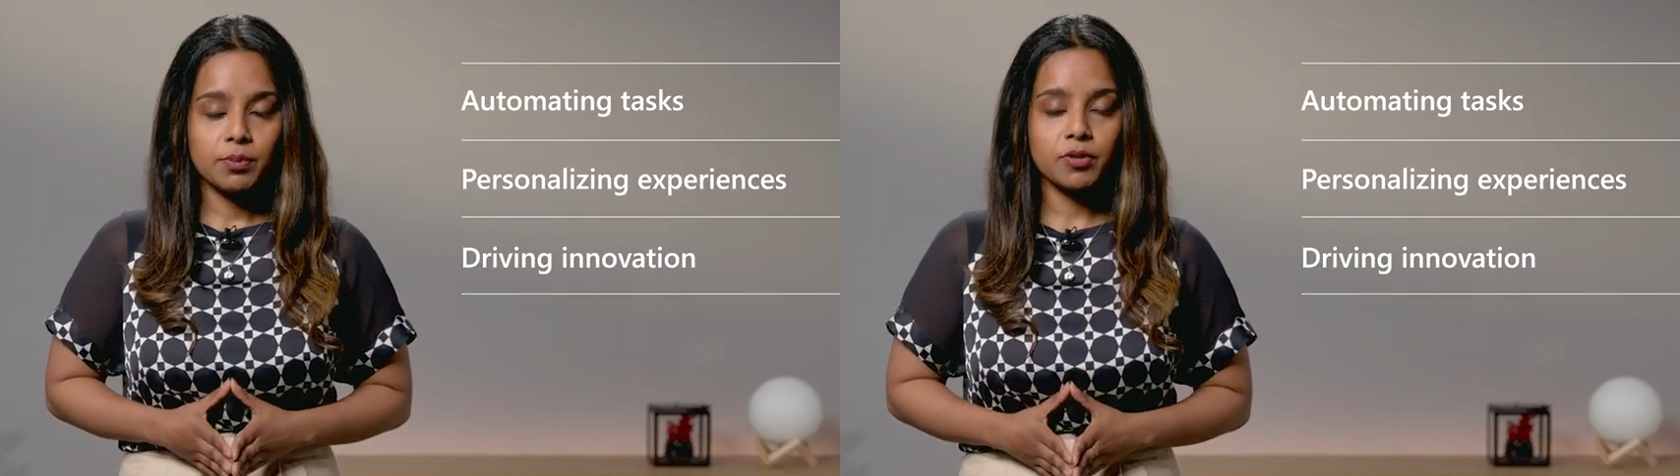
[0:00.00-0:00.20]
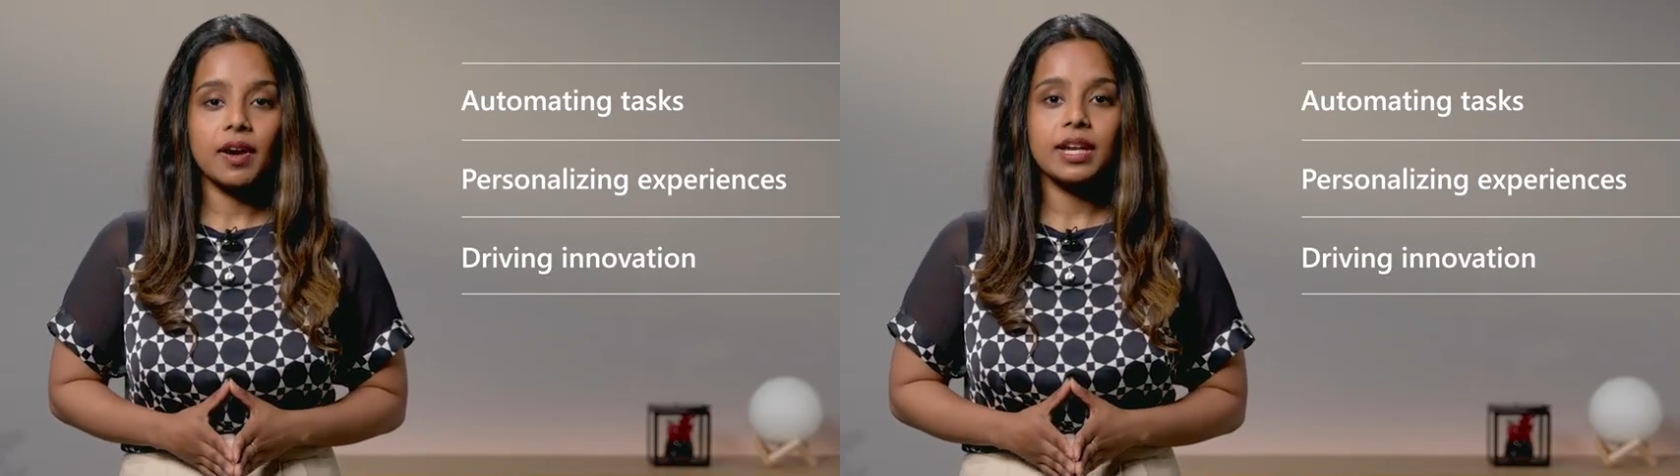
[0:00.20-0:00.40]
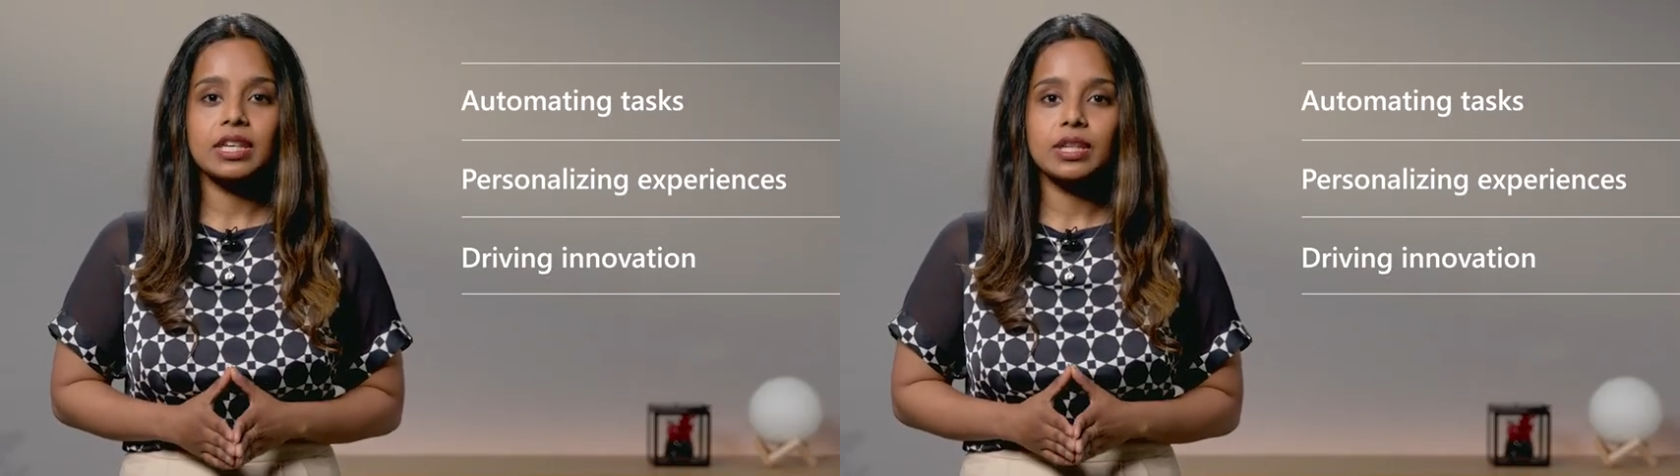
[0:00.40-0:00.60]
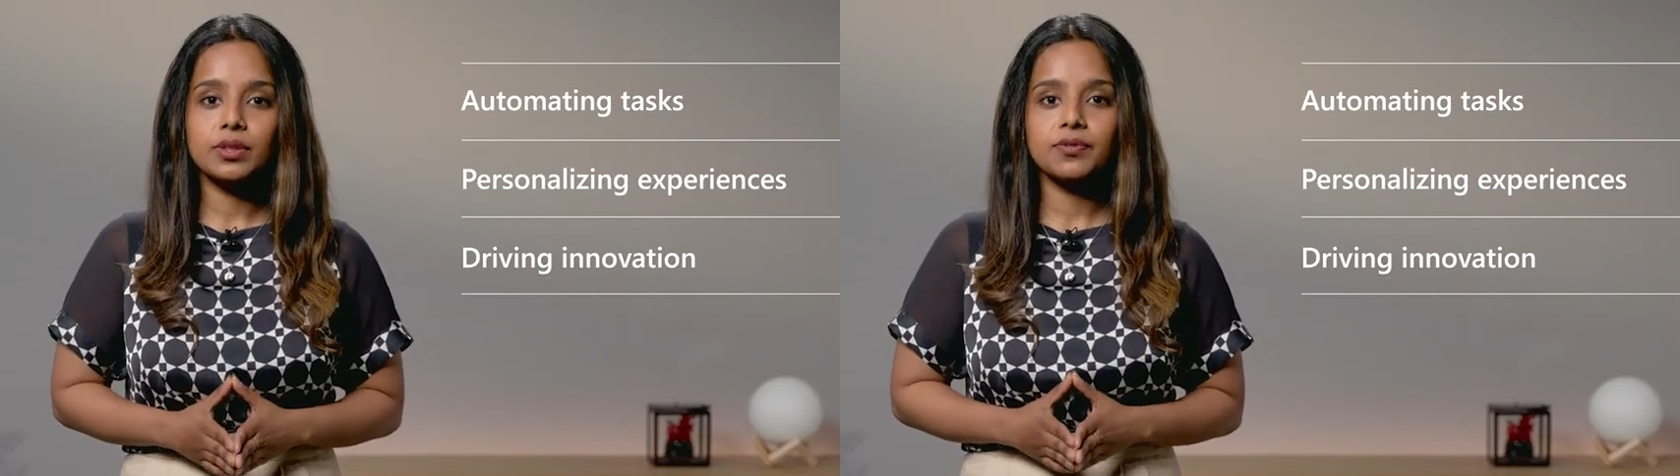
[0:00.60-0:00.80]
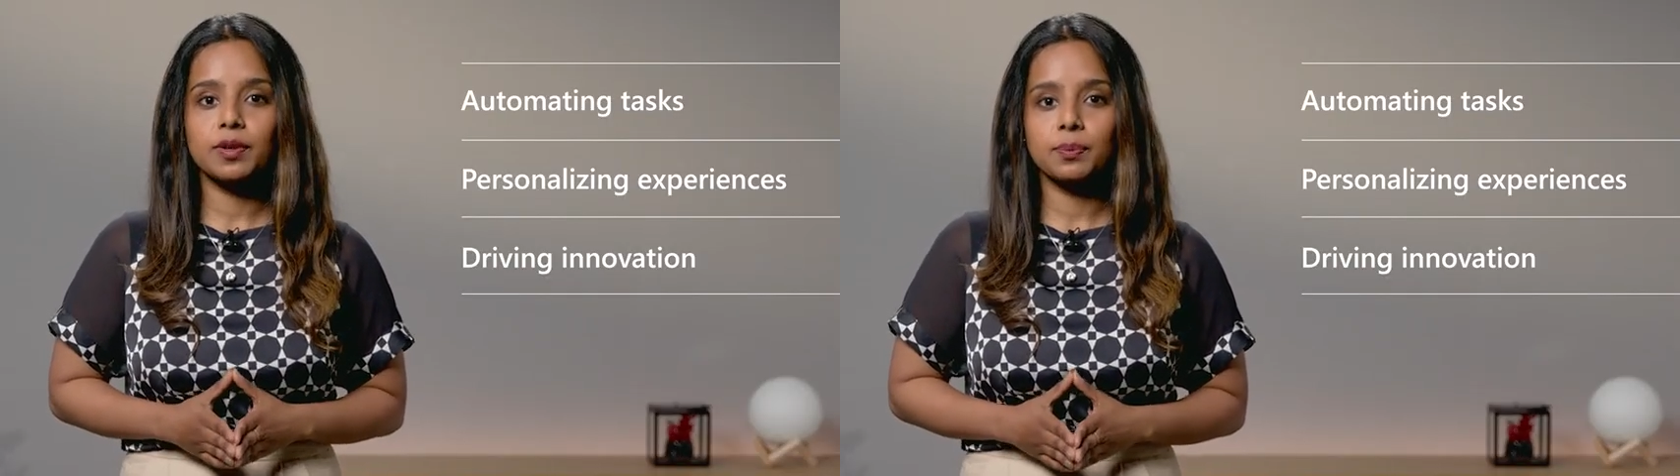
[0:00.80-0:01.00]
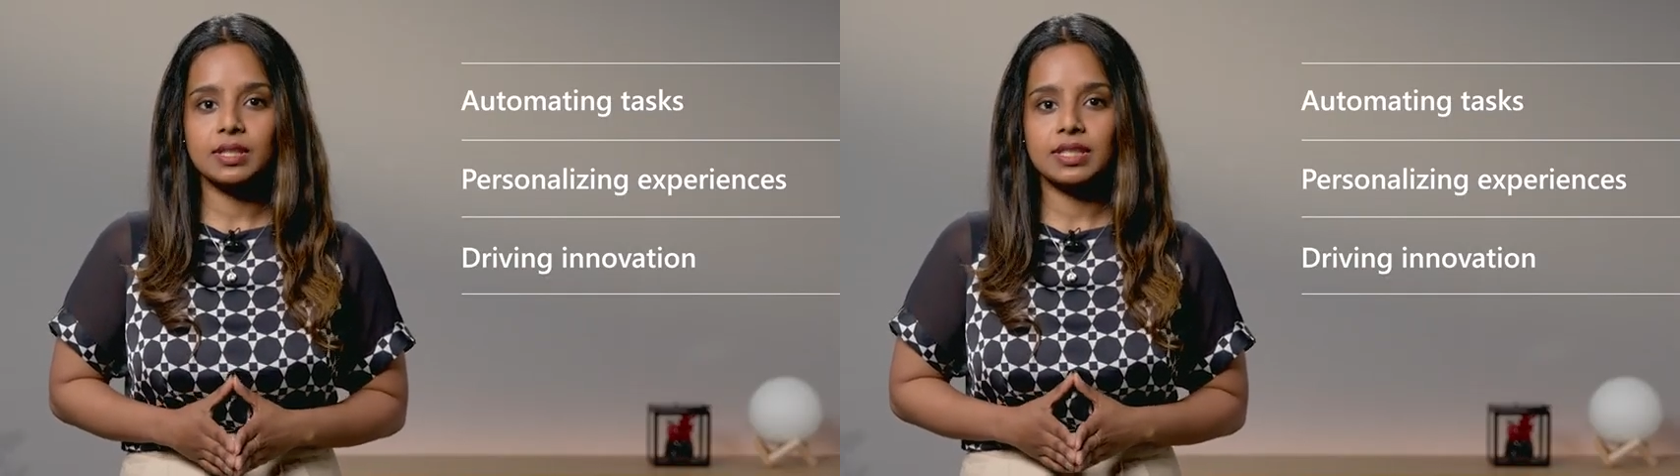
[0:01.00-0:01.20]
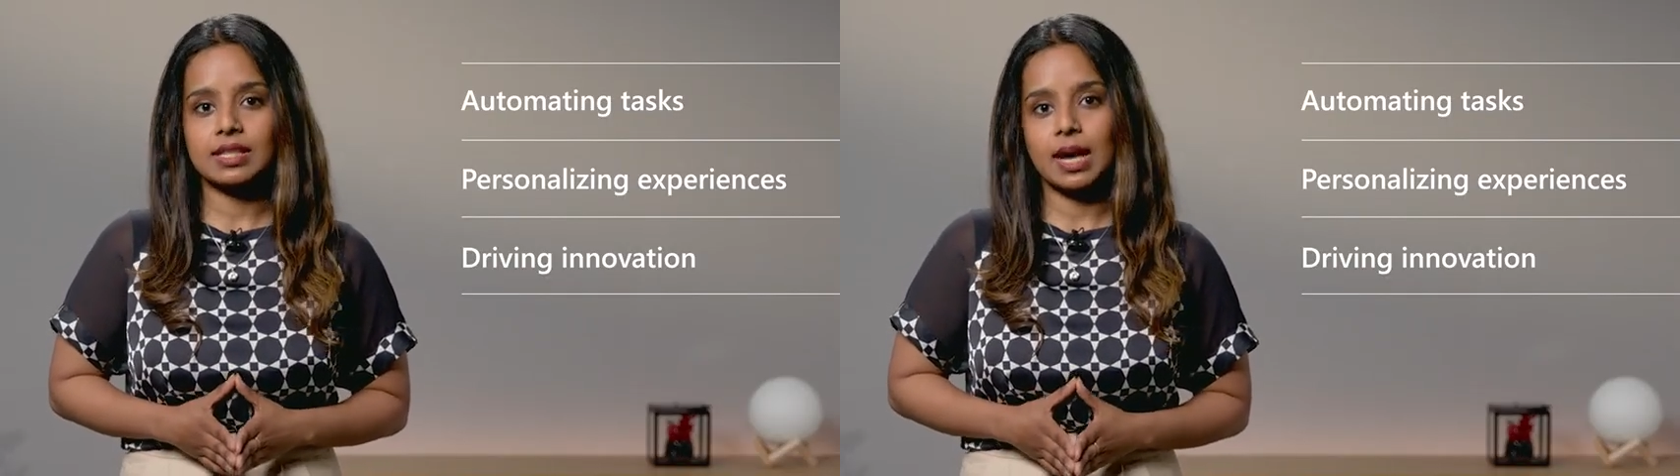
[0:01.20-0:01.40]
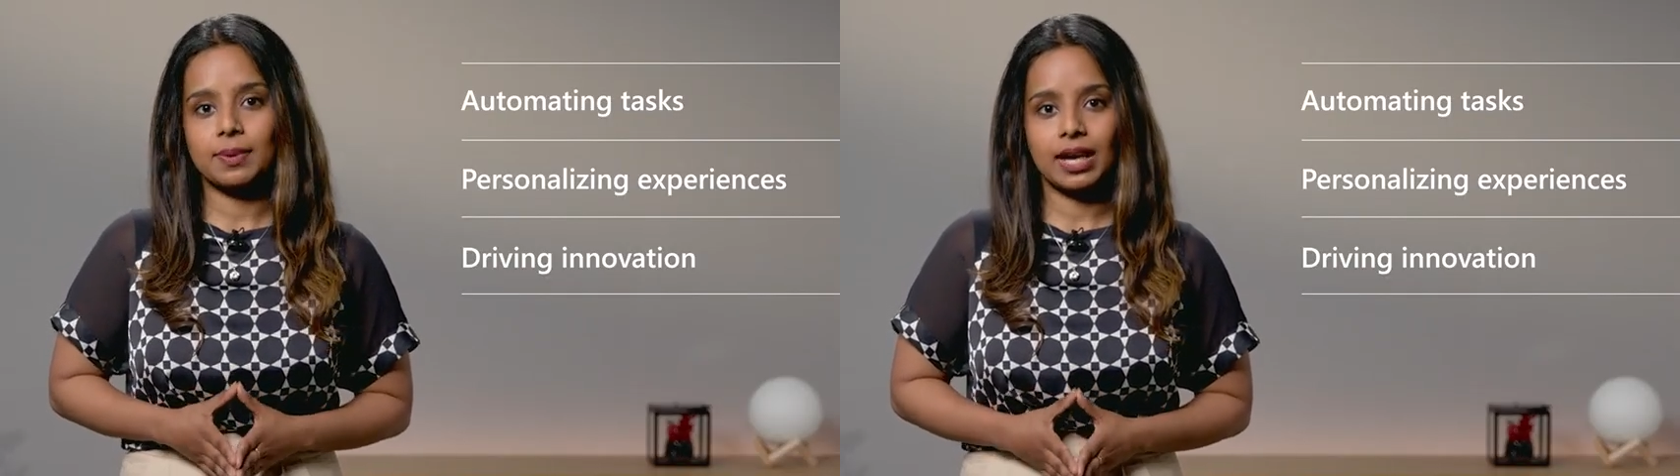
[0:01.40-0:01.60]
providing useful business
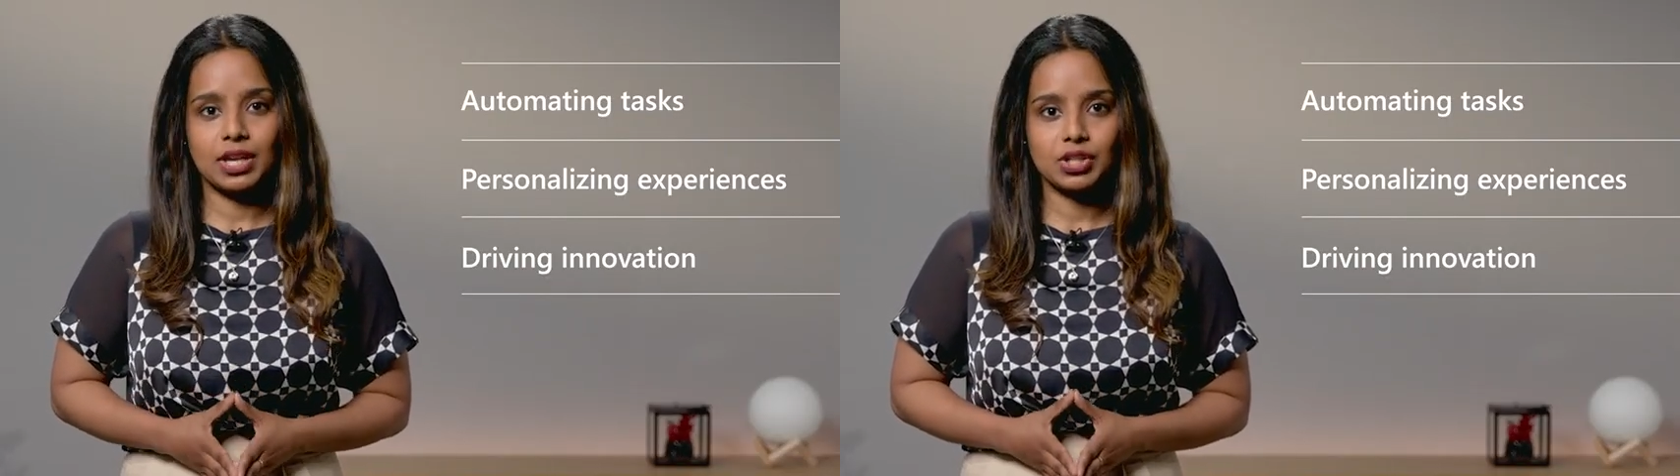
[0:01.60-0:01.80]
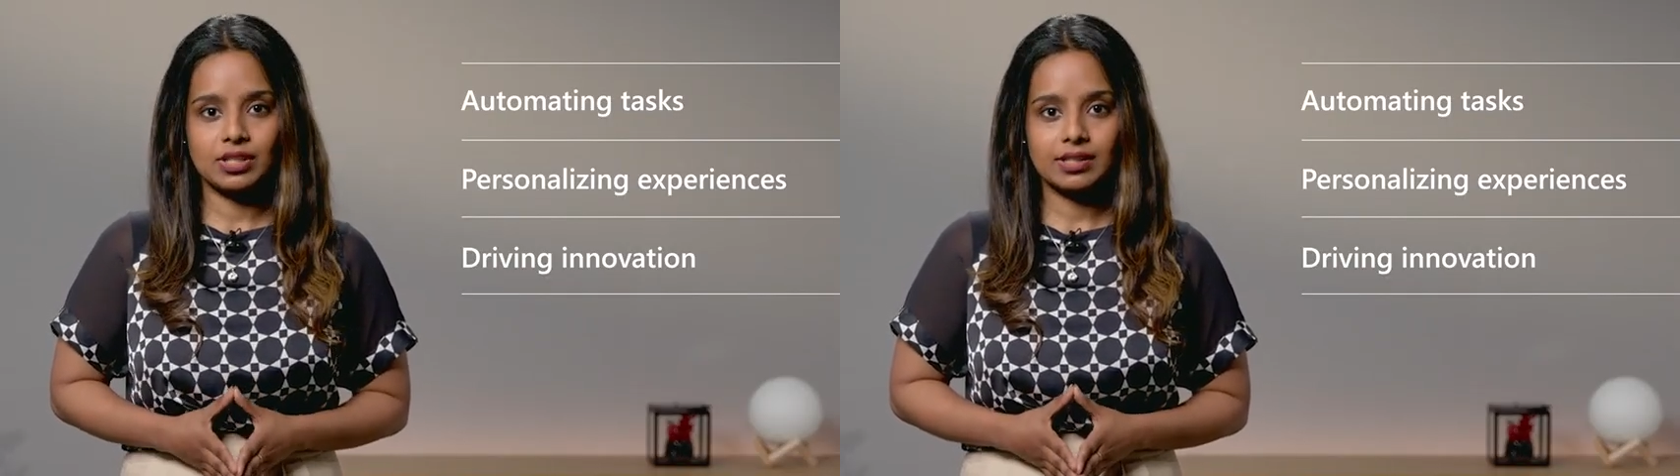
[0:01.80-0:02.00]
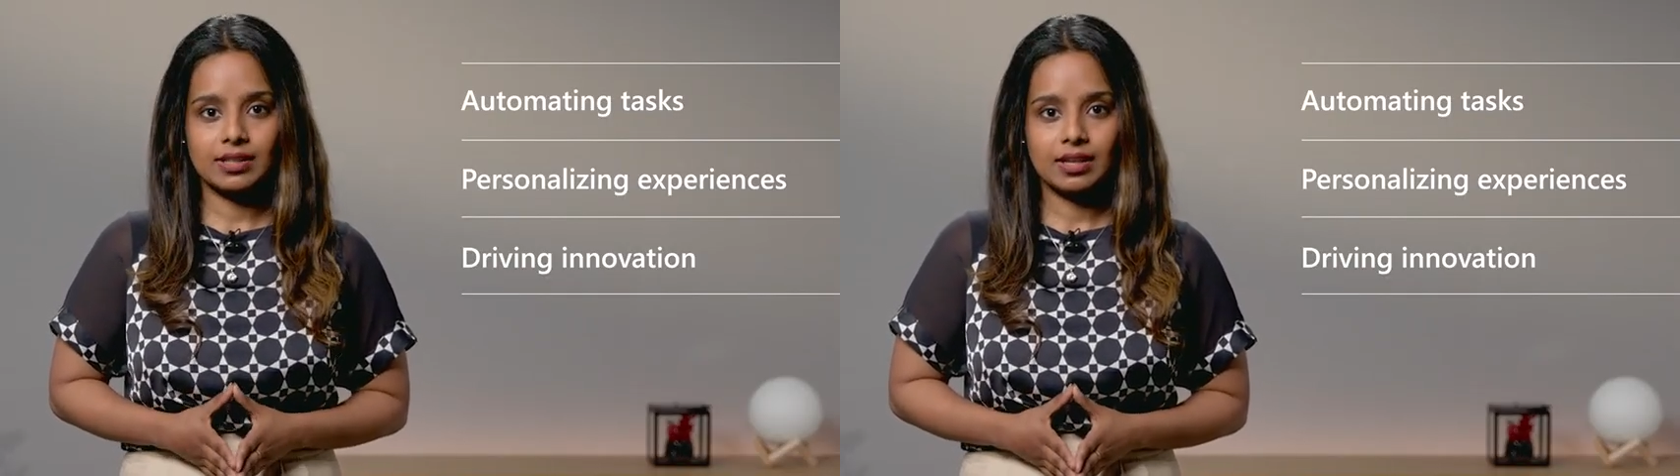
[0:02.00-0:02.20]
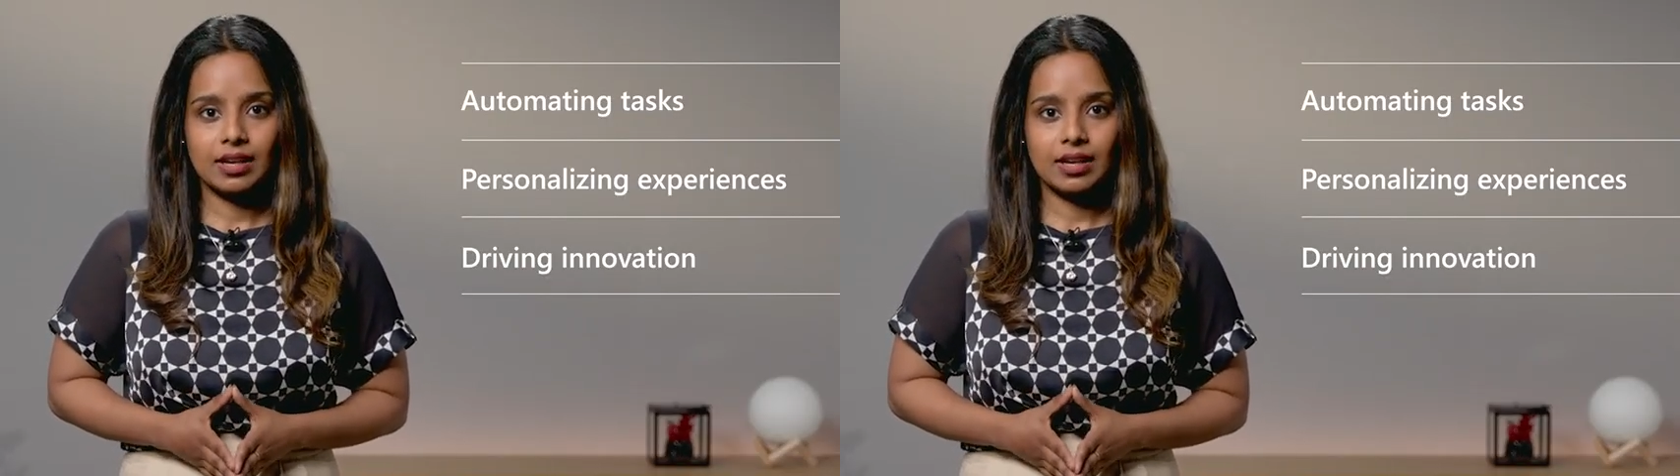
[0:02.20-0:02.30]
applications.